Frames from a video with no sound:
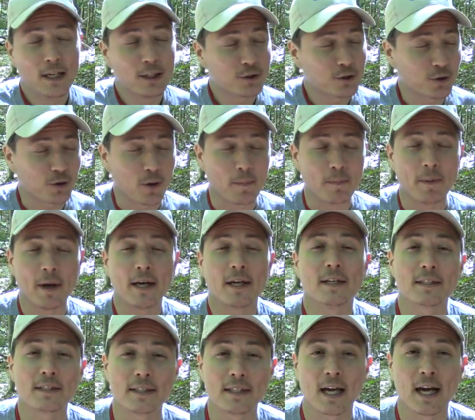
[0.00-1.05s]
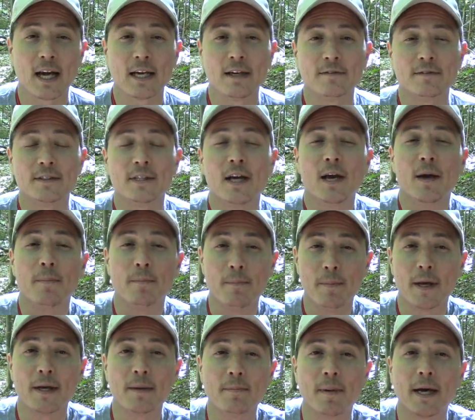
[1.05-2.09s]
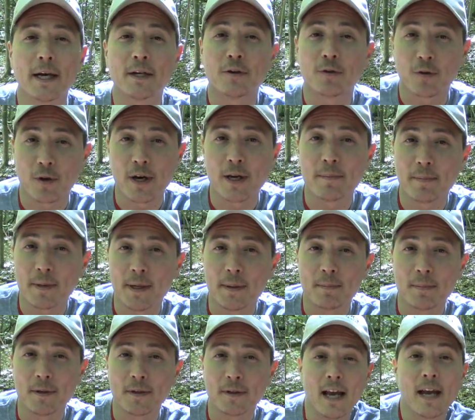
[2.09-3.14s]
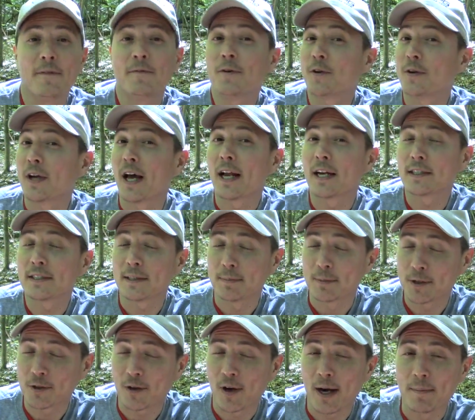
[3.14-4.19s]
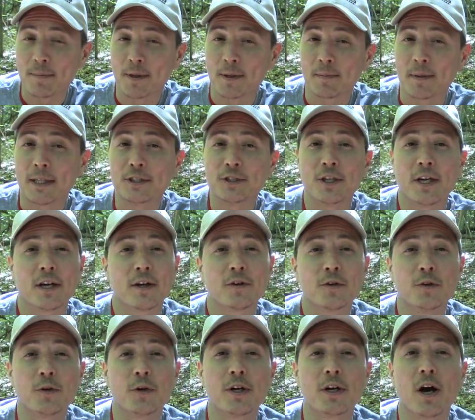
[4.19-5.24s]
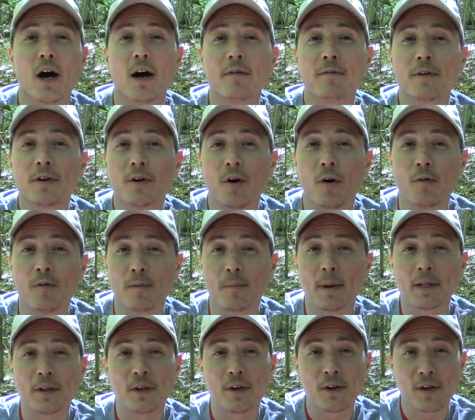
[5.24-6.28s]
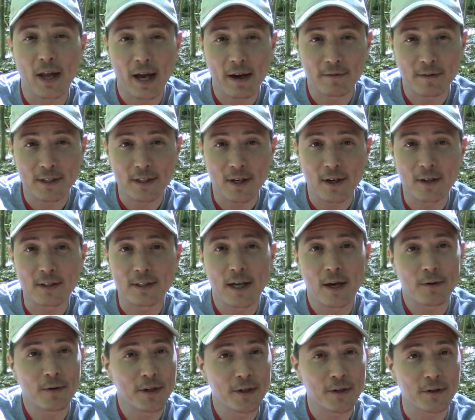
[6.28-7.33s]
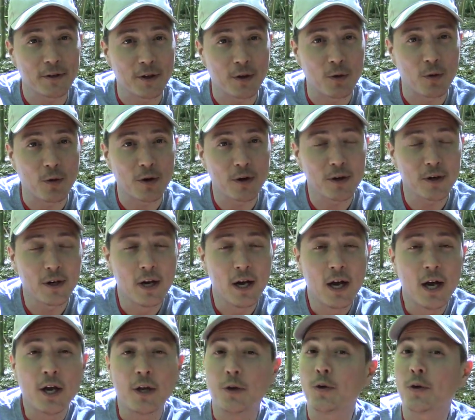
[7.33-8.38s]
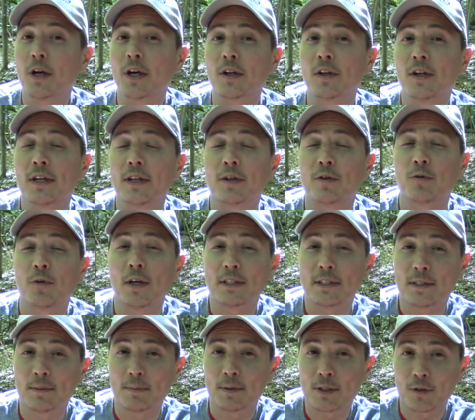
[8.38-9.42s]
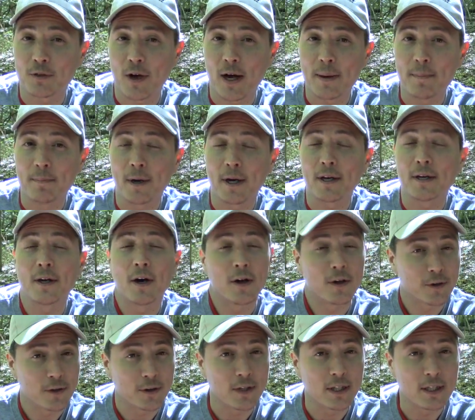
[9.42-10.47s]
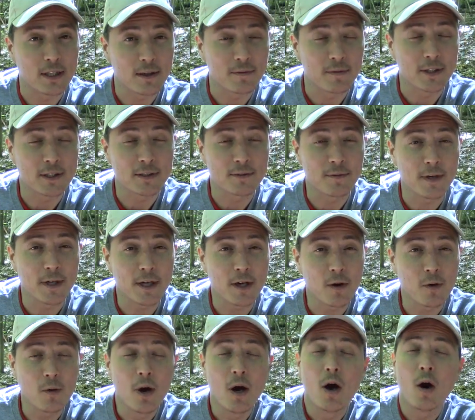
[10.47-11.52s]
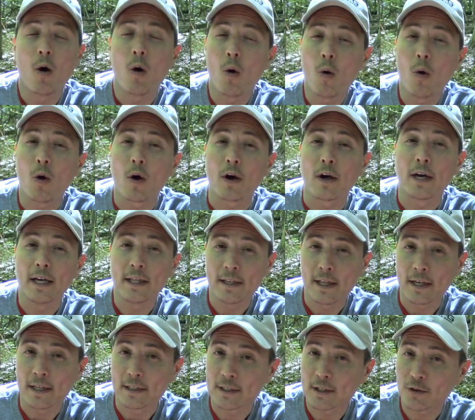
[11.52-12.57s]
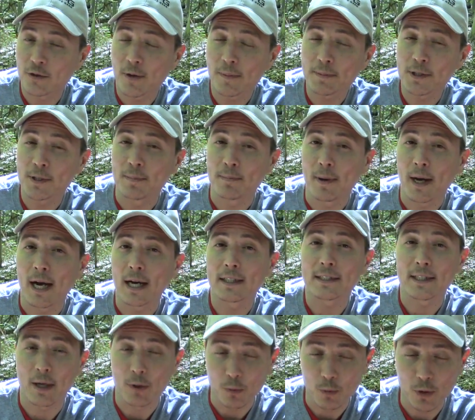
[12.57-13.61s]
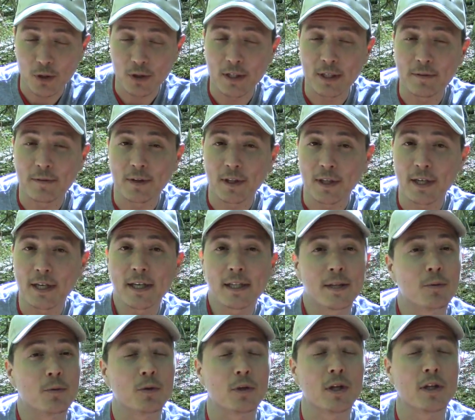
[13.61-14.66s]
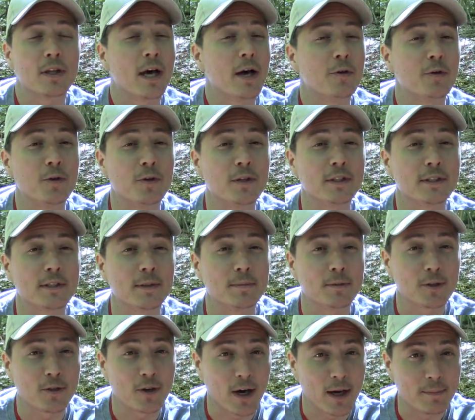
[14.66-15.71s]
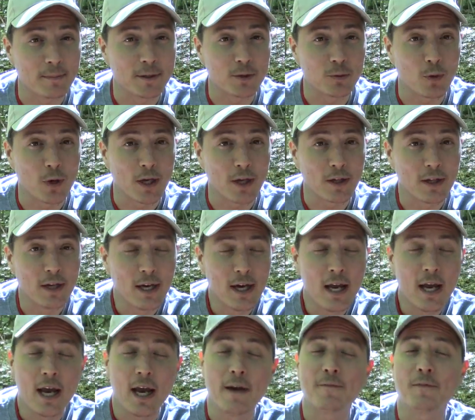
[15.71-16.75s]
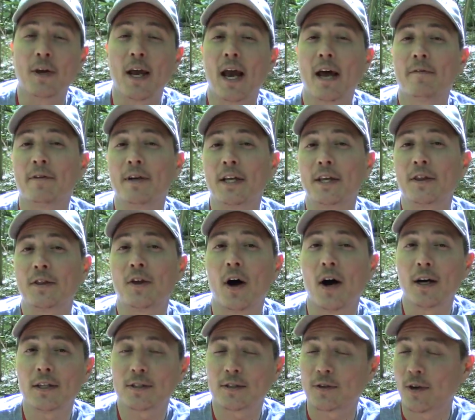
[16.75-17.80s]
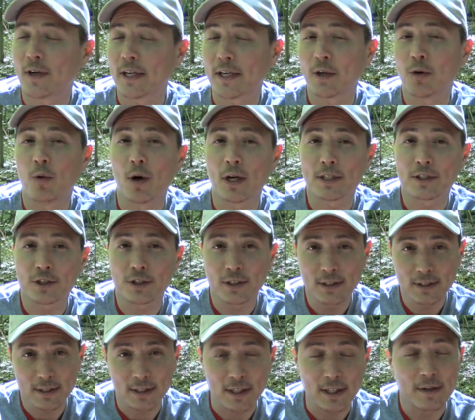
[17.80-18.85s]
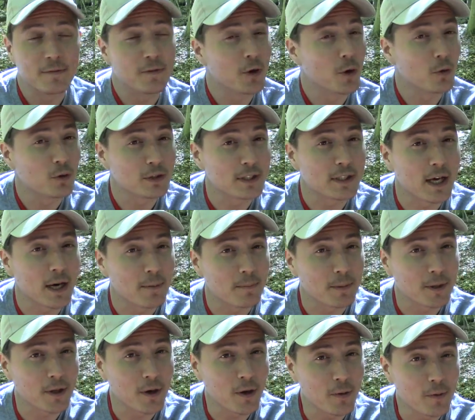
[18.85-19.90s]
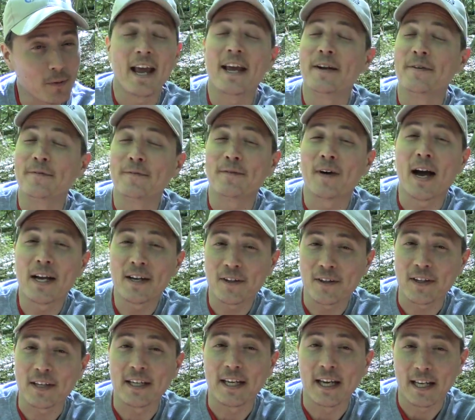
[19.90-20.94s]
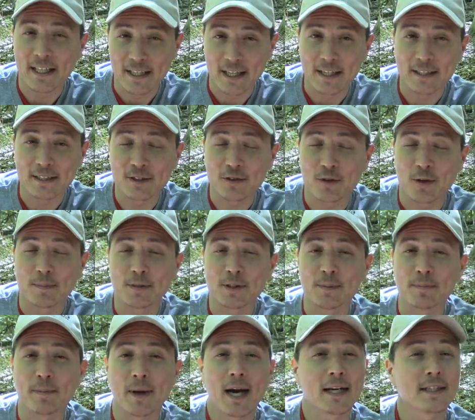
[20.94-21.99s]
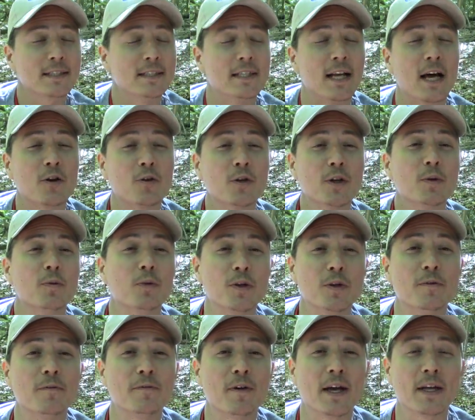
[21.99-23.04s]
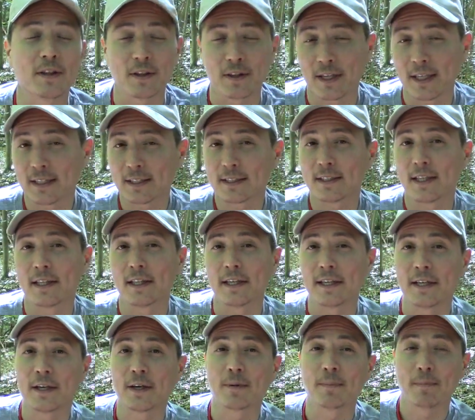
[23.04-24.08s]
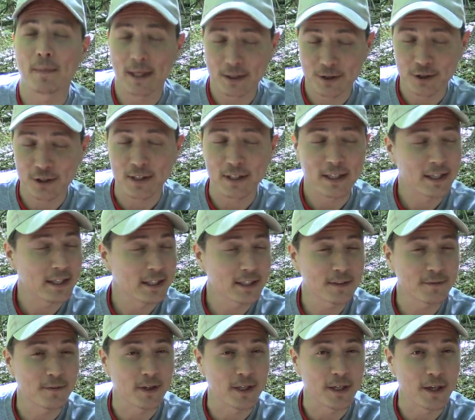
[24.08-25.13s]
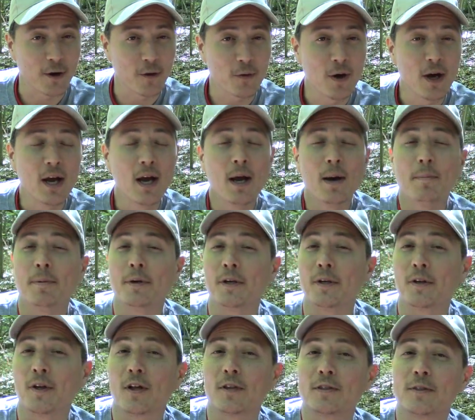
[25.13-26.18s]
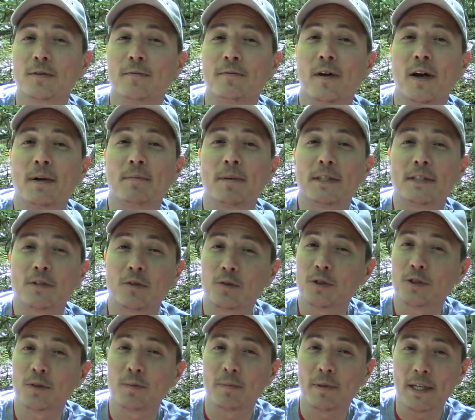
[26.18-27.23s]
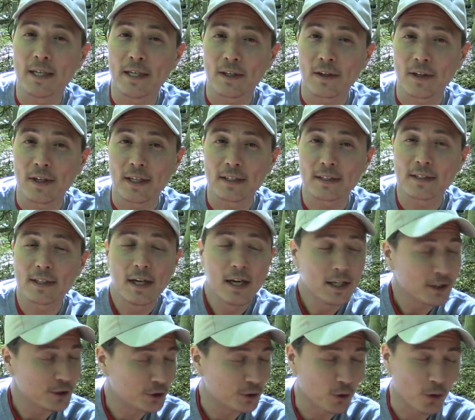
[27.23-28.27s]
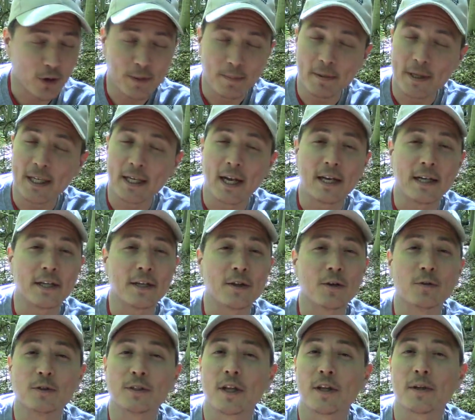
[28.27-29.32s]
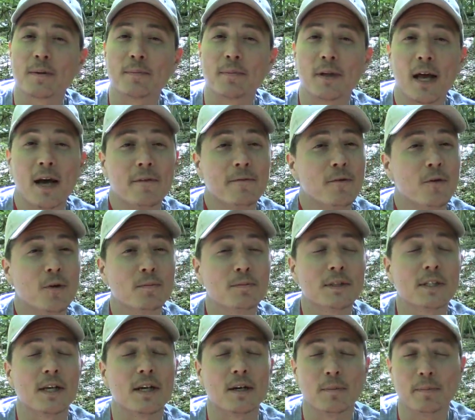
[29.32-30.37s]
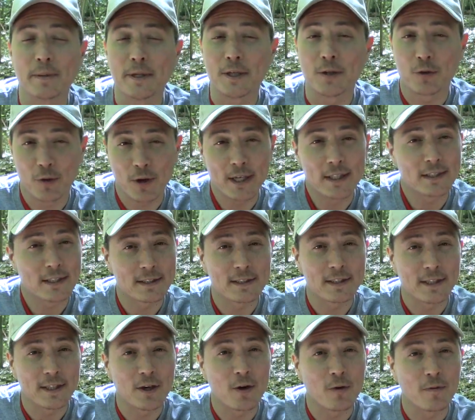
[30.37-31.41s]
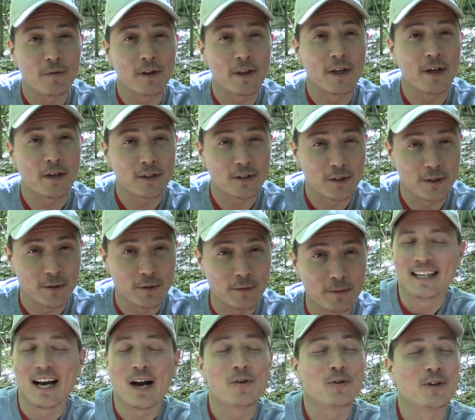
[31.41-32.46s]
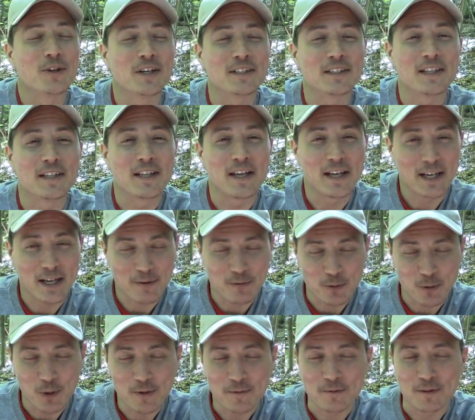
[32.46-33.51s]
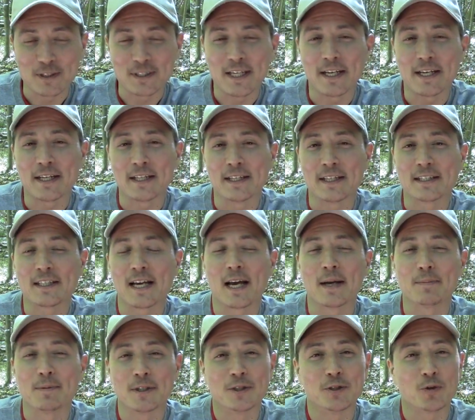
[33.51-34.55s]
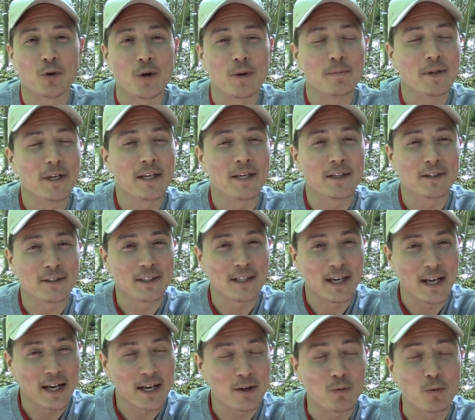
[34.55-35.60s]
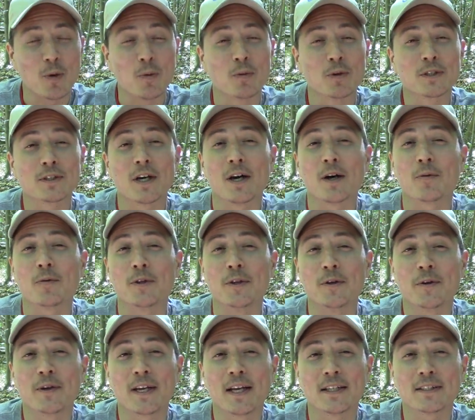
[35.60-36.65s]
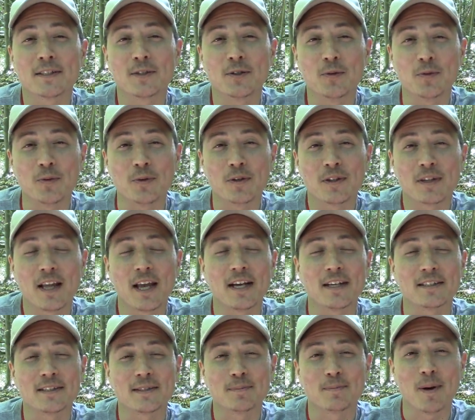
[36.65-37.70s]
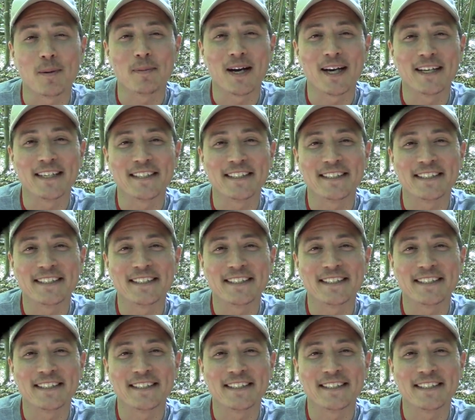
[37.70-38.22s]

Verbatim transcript: Tremendous knives made by great people. If you're not a subscriber to my channel, you can hover over my little avatar down here in the corner. You can click the red subscribe button underneath of this video, or in the description box I will leave a link that will allow you to subscribe as well. If you have any thoughts or any questions, leave those down below. And finally, in the description box, not only will you find links to the gear mentioned in this video, but you'll also find my social media links. Join me at any of those other platforms and it'll be great to see you over there too. I would like to thank everyone for taking the time to join me here today, and we will talk with you again soon. Thanks. Bye-bye.